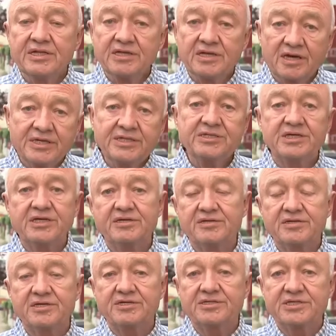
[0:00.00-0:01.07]
the
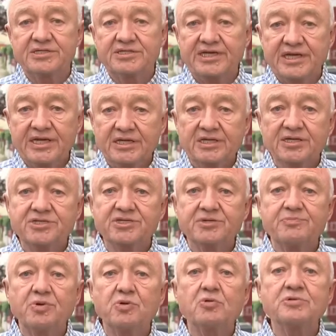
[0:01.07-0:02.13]
1930s, Hitler
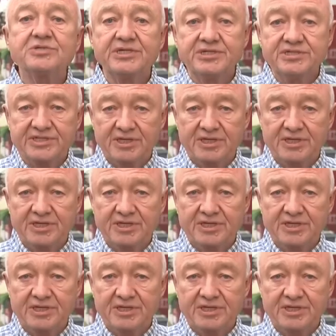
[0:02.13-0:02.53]
supported